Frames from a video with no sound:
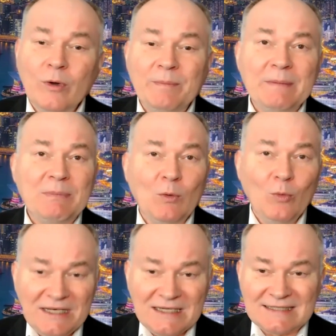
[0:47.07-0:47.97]
When people
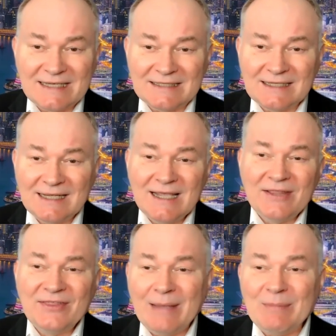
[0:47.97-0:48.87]
witness it,
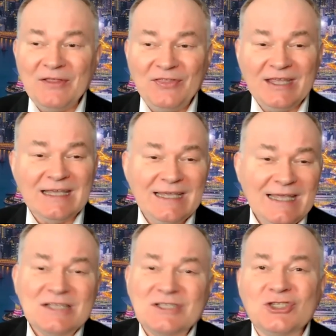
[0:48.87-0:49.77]
they may think
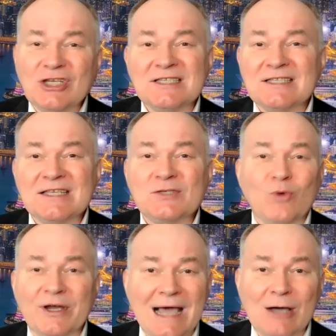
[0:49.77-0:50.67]
it's just this
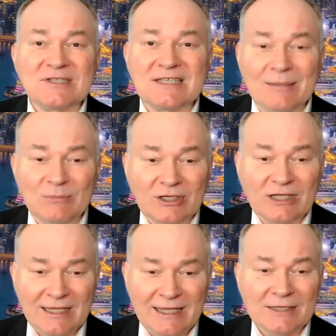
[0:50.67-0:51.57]
one house that I'm
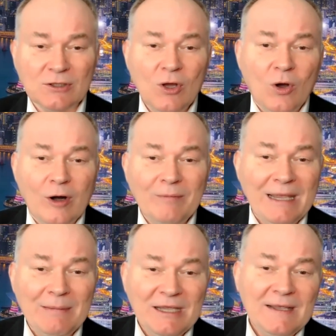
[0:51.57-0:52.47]
looking at, or
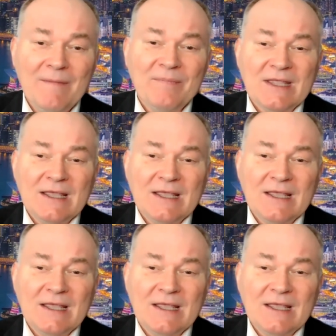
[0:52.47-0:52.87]
maybe